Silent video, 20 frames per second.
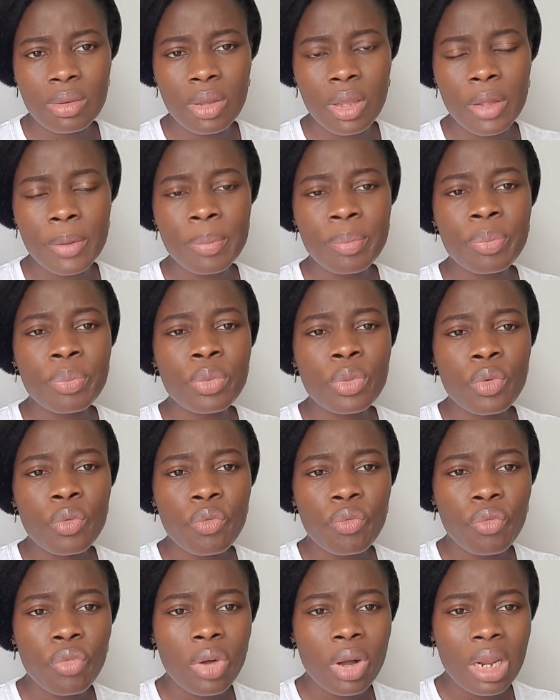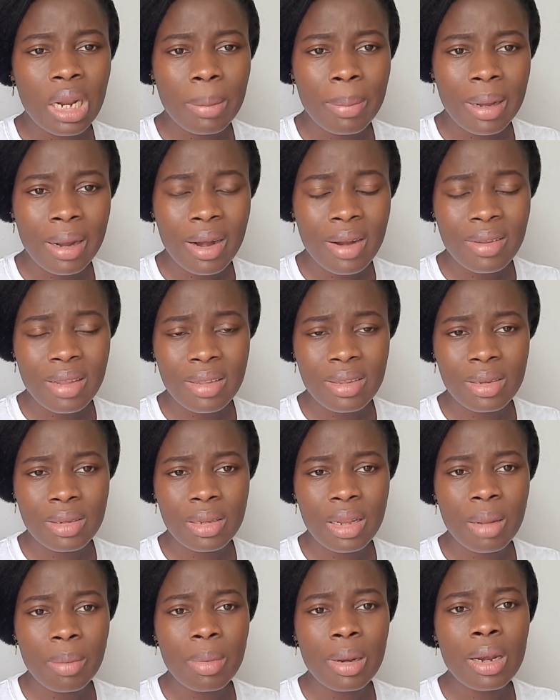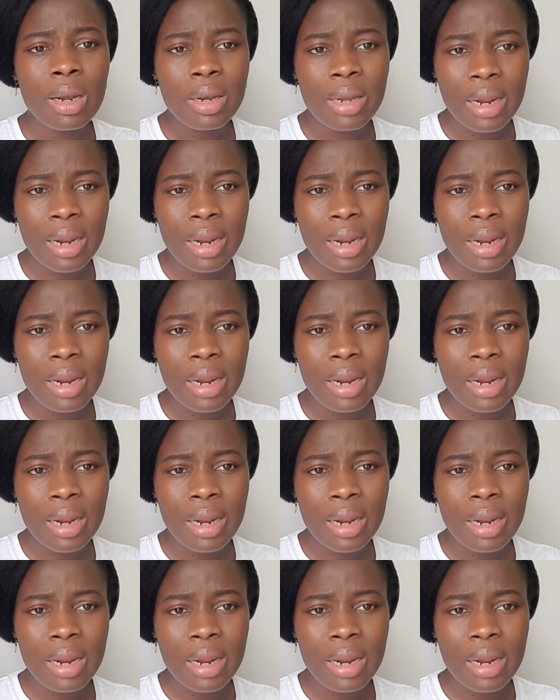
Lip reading: Okay, forget about criticizing them.